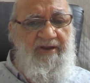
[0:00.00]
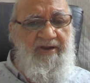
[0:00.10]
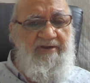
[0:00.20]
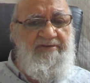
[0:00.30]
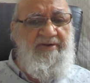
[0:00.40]

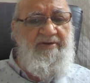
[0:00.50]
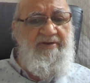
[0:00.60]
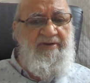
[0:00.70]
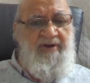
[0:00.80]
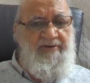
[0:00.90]

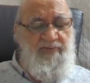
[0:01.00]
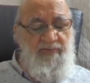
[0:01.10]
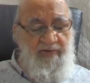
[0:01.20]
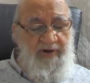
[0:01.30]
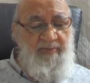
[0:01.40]
and you
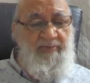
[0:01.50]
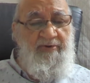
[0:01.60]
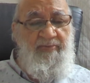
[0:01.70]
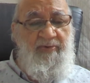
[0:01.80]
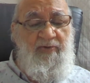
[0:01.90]
do not
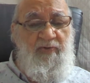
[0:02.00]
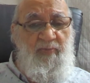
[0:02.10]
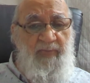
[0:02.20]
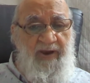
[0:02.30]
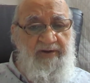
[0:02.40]
become a good
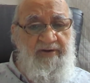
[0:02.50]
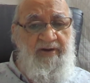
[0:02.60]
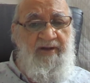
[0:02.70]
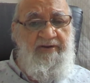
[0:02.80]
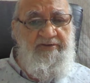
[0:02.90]
man, an
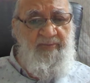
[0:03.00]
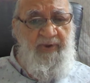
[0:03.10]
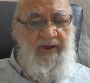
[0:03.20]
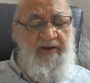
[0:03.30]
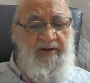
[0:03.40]
honest
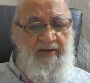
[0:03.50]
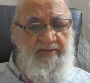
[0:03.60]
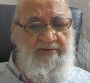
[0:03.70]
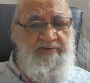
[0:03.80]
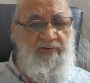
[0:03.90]
man, and all
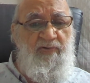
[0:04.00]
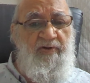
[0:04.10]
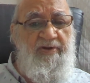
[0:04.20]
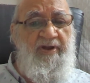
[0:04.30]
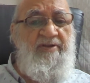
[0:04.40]
this, you
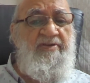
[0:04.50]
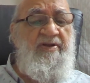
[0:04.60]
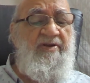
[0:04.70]
don't care.